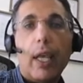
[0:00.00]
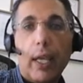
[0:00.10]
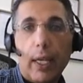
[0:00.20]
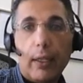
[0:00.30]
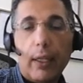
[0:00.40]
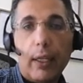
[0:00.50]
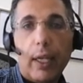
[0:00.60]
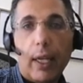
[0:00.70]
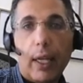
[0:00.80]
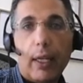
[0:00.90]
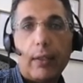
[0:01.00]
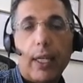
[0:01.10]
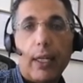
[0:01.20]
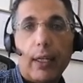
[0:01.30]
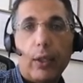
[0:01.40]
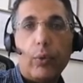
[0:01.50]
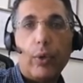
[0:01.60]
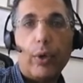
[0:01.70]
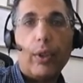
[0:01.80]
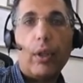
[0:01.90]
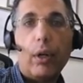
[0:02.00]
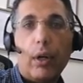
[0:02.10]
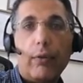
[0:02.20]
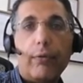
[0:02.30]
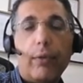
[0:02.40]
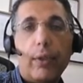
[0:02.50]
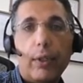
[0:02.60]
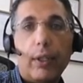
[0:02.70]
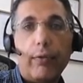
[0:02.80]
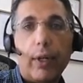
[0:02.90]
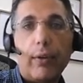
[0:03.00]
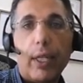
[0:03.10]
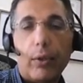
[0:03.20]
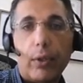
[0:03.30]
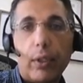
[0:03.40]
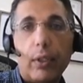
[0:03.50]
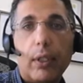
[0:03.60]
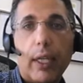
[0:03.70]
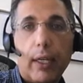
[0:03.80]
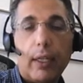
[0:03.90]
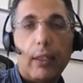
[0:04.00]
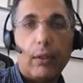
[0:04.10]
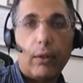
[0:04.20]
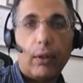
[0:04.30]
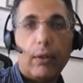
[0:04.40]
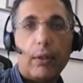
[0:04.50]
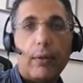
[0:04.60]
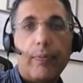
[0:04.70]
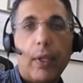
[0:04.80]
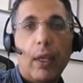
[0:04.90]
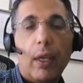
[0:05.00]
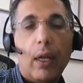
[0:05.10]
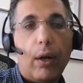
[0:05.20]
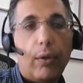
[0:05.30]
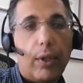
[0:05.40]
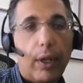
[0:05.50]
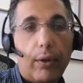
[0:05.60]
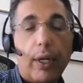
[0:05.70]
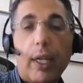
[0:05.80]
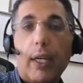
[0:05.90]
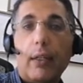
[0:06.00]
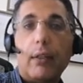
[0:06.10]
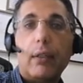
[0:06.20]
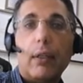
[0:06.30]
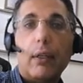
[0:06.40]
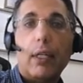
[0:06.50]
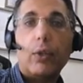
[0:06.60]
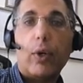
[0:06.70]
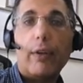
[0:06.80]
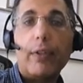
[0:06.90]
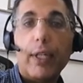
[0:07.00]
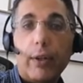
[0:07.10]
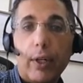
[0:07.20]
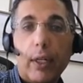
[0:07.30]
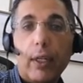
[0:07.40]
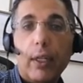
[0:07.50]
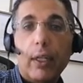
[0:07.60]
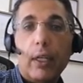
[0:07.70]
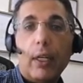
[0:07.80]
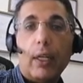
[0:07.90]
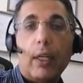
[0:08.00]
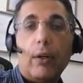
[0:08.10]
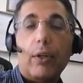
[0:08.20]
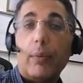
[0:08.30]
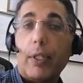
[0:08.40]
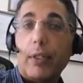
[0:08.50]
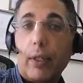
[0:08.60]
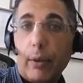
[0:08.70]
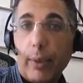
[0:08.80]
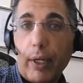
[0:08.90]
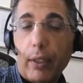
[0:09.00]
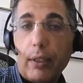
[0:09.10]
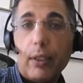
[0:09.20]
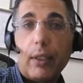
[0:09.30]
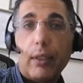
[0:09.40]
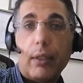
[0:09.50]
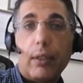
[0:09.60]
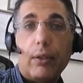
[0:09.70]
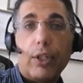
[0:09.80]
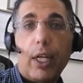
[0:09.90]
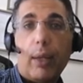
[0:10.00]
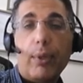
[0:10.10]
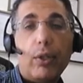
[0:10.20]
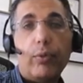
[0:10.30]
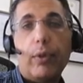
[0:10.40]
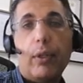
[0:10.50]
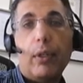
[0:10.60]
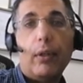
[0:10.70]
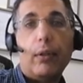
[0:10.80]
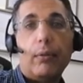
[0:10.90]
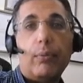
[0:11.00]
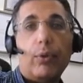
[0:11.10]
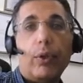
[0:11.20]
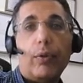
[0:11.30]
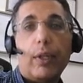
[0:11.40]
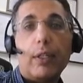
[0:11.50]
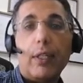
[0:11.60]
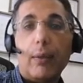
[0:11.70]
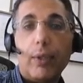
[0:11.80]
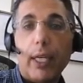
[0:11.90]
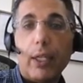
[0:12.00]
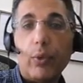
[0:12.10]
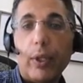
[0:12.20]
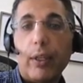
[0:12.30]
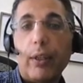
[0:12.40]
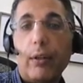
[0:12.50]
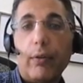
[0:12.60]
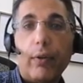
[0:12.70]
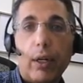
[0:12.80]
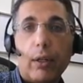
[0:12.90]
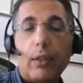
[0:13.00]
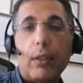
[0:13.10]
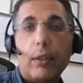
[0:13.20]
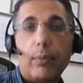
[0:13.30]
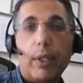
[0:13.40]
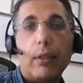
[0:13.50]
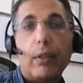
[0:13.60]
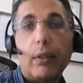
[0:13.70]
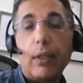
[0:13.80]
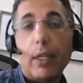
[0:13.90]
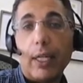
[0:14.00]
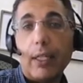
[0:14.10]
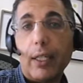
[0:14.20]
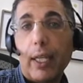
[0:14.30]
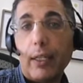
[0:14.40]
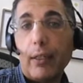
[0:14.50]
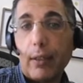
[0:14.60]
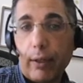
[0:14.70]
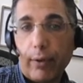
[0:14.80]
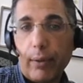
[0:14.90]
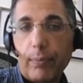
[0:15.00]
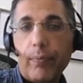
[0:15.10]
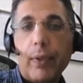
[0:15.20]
and he has a net worth of 35,000 Canadian dollars. On the other hand, his wife Sarah, her name is Sarah Bennett, she happens to be born on the same day, 23rd of August, but in 1987.